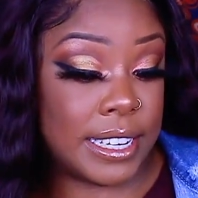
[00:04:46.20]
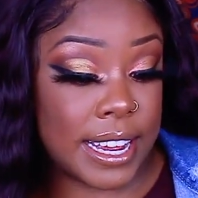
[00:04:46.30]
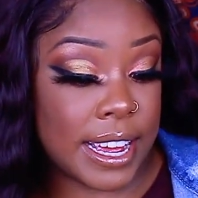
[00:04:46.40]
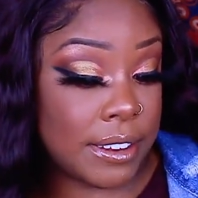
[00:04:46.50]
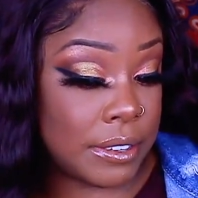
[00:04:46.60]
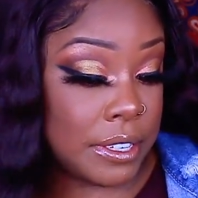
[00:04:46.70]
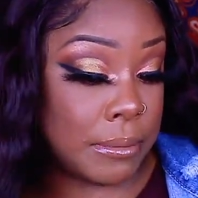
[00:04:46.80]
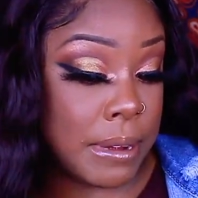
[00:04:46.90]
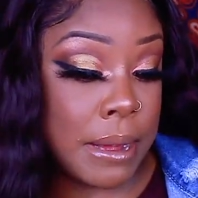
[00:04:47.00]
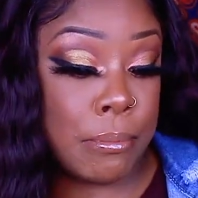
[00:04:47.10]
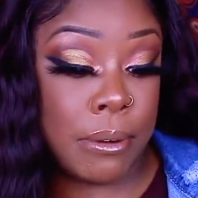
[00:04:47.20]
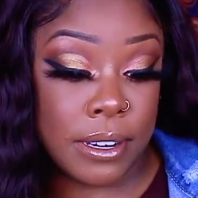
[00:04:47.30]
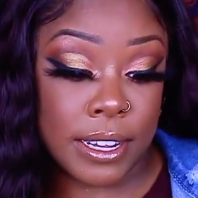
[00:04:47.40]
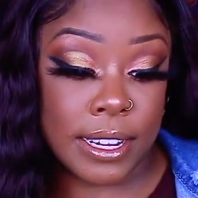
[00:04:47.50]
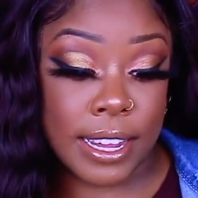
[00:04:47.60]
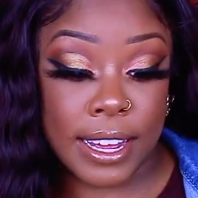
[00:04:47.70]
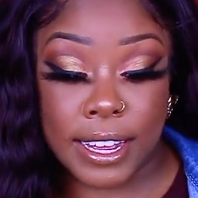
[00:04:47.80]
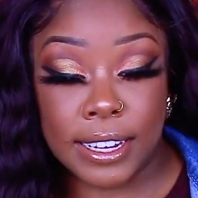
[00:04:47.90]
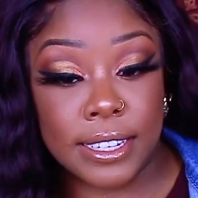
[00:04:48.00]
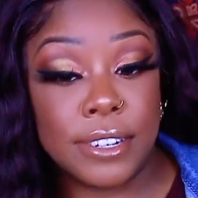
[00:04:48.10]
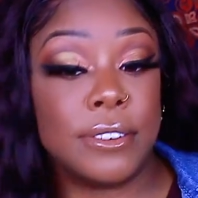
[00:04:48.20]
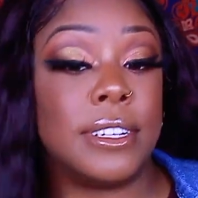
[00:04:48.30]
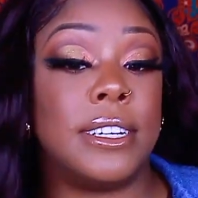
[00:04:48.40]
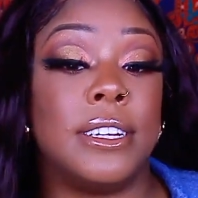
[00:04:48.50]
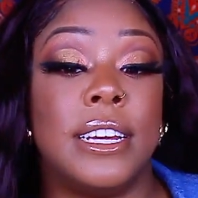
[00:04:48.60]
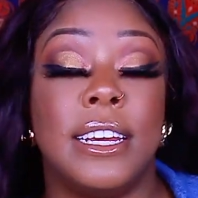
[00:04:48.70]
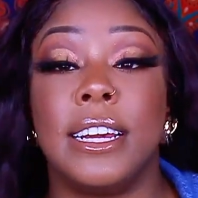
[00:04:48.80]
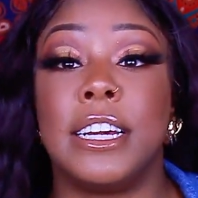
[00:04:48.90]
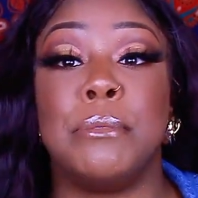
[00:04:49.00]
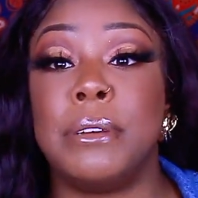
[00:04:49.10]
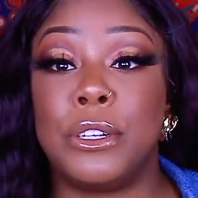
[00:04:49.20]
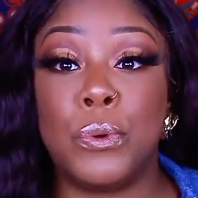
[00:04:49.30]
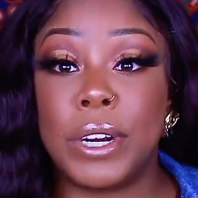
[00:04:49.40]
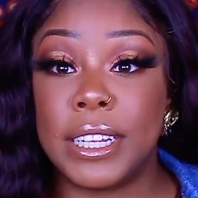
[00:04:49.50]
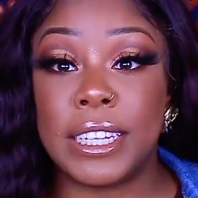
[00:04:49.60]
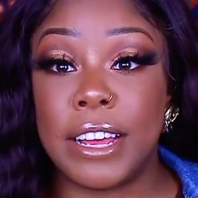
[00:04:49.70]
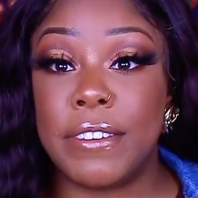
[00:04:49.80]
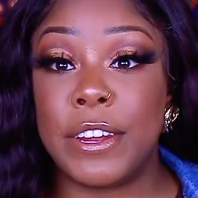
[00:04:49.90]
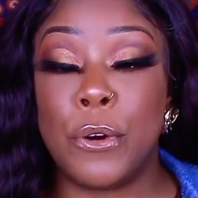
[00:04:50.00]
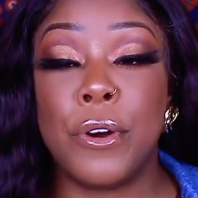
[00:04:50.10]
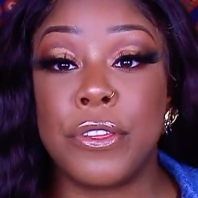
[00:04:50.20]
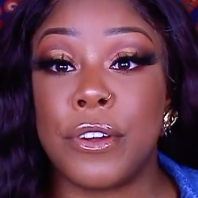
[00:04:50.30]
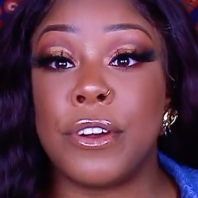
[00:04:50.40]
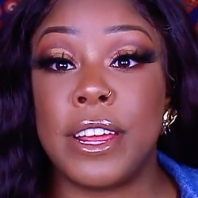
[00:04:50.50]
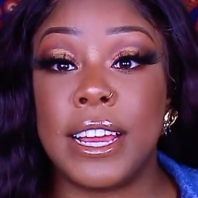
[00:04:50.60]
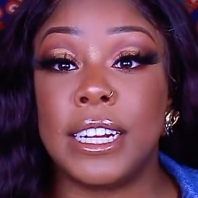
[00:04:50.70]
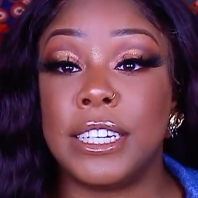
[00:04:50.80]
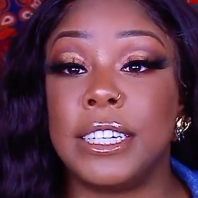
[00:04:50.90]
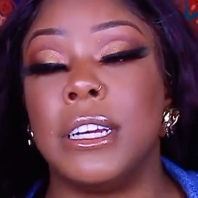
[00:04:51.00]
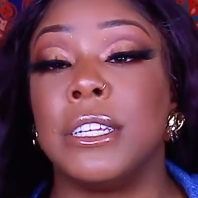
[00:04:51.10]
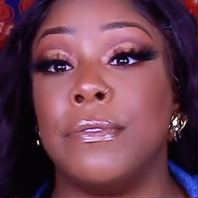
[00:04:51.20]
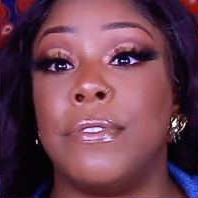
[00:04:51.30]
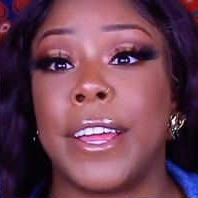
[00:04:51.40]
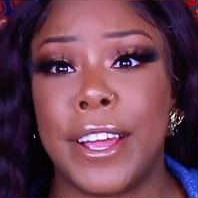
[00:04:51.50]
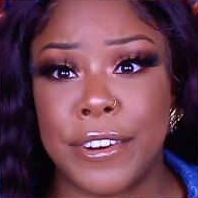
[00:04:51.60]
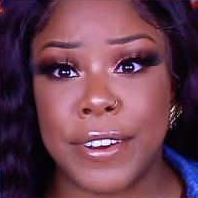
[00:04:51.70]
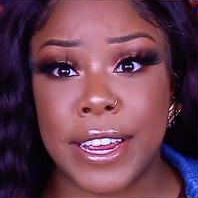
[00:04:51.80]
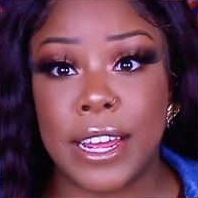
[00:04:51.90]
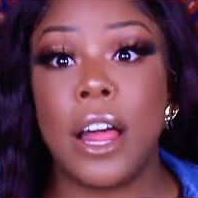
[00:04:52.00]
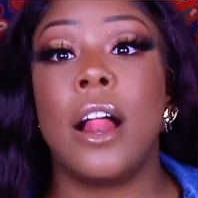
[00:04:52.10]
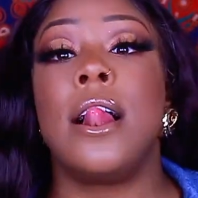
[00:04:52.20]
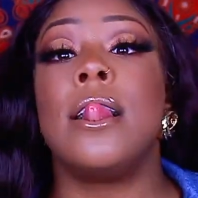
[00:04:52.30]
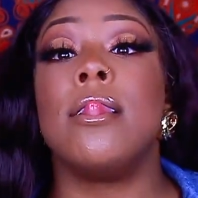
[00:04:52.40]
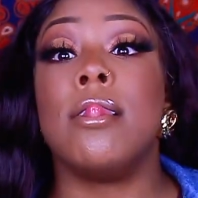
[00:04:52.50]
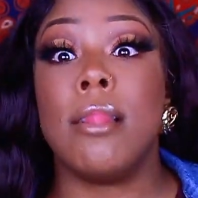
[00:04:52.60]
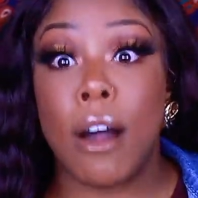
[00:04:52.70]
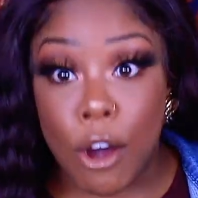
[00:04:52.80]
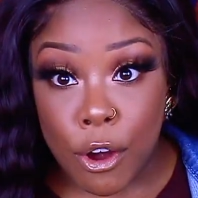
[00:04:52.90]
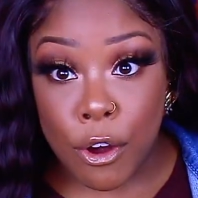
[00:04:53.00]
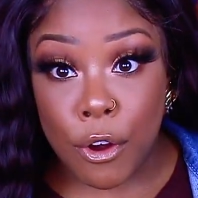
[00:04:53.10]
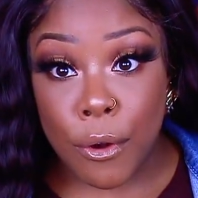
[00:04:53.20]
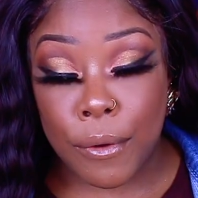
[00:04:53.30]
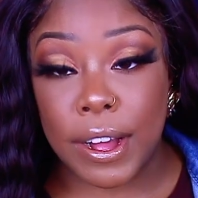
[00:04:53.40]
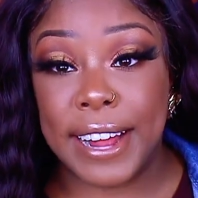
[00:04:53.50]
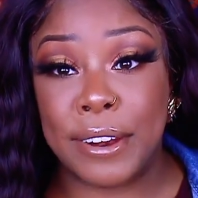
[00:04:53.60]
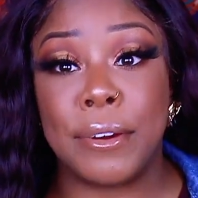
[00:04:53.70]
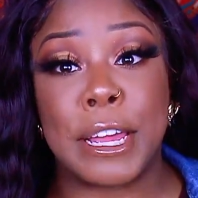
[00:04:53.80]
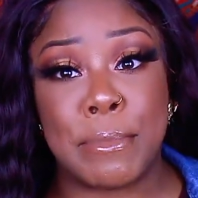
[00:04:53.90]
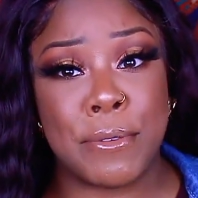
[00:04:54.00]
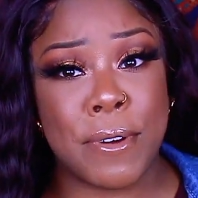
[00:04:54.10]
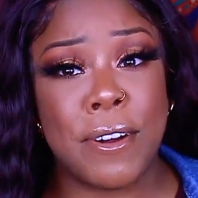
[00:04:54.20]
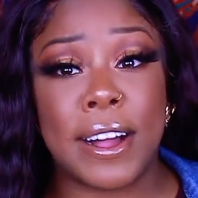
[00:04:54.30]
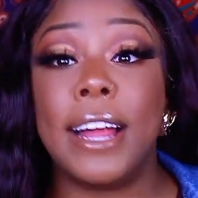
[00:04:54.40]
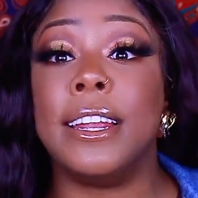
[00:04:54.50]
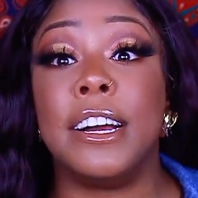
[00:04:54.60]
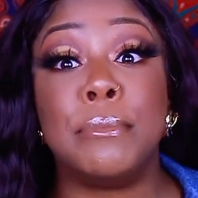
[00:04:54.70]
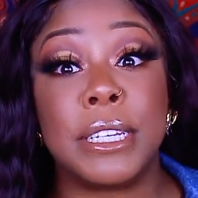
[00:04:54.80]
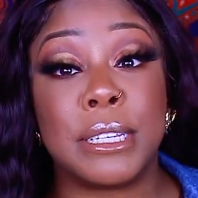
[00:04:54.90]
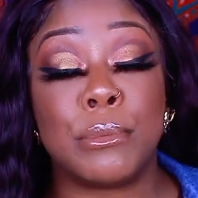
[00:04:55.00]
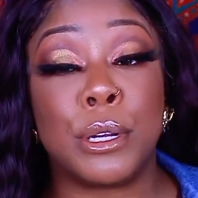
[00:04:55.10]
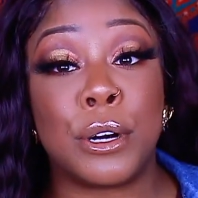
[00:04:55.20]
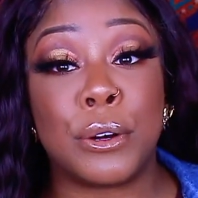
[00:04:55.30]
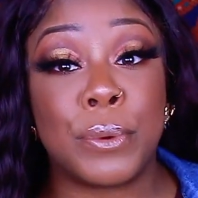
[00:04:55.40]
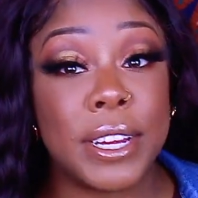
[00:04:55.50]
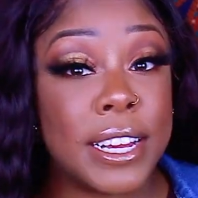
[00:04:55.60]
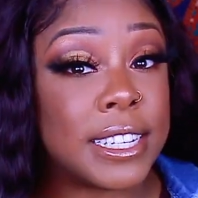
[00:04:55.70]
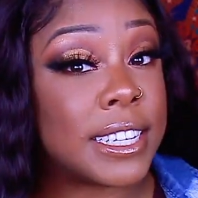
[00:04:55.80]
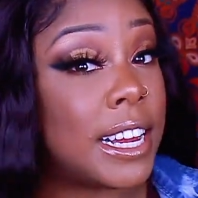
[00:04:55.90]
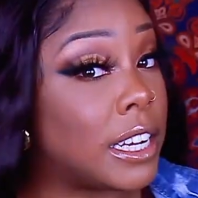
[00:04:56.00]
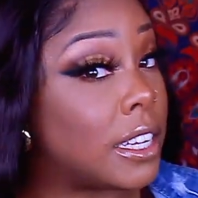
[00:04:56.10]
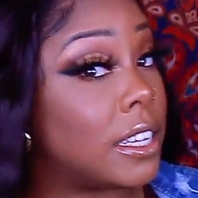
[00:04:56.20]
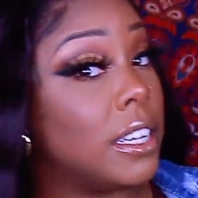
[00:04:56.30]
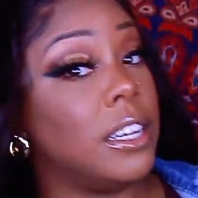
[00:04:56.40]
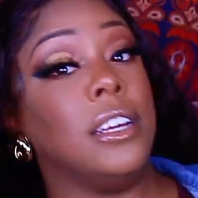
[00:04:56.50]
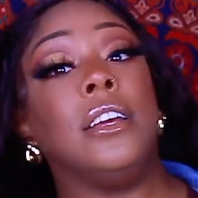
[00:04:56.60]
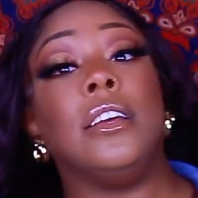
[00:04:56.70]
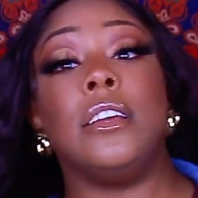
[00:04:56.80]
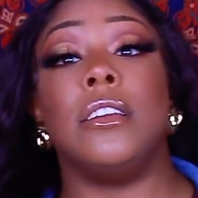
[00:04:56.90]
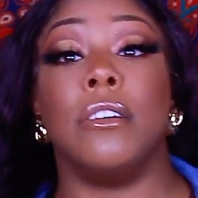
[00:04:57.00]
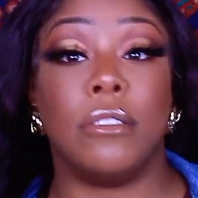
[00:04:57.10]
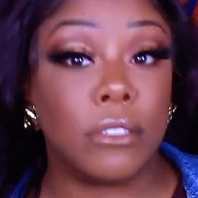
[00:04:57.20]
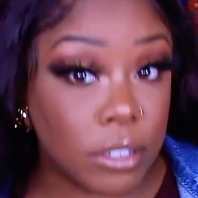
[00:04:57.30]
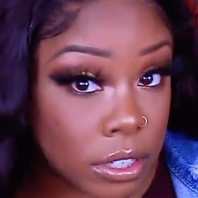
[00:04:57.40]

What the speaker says: down to my butt, like literally. It could be 27 or 30 inches. It's very long. Don't get me wrong, I love me some long wigs, and I can, you know,